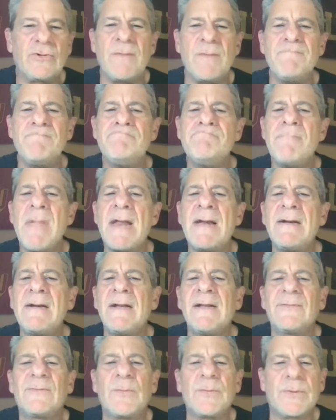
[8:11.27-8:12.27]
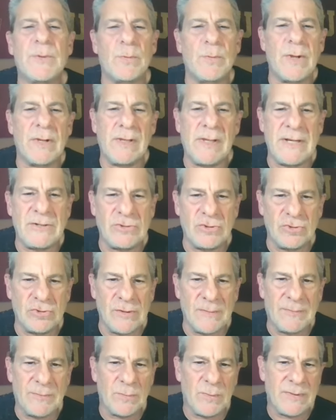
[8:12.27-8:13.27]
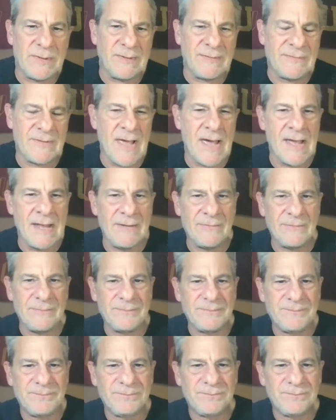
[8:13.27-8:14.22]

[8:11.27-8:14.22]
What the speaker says: tremendous with the relationships with his guys.